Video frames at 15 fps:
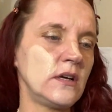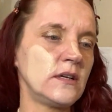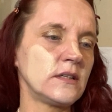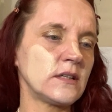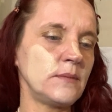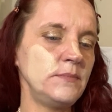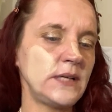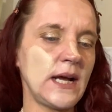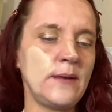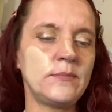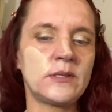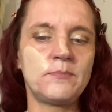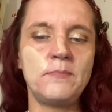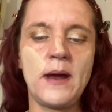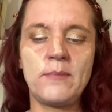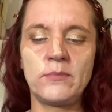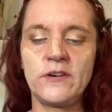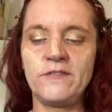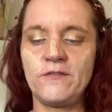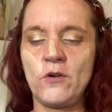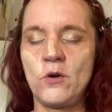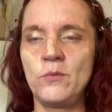sometimes memory
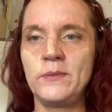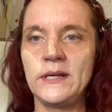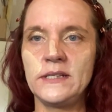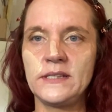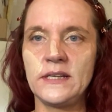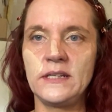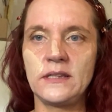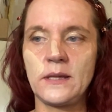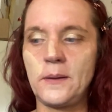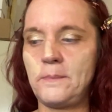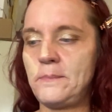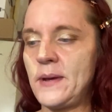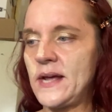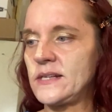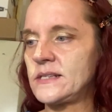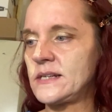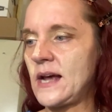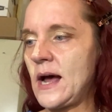foam isn't the best